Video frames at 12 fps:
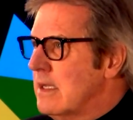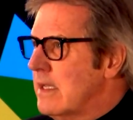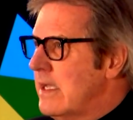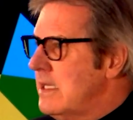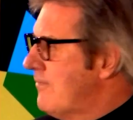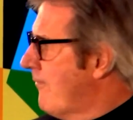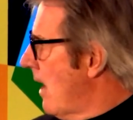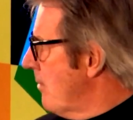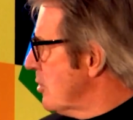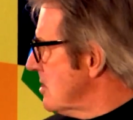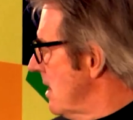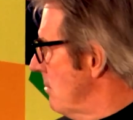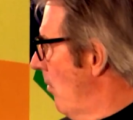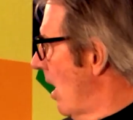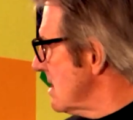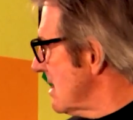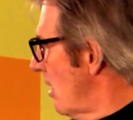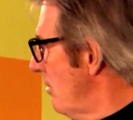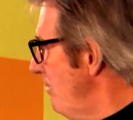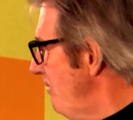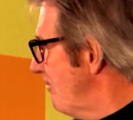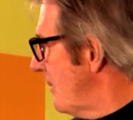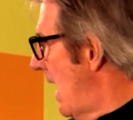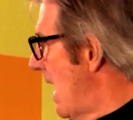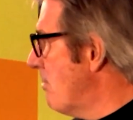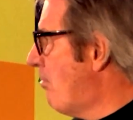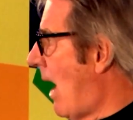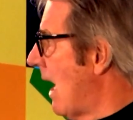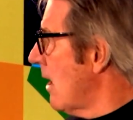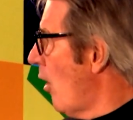85% Muslim, and by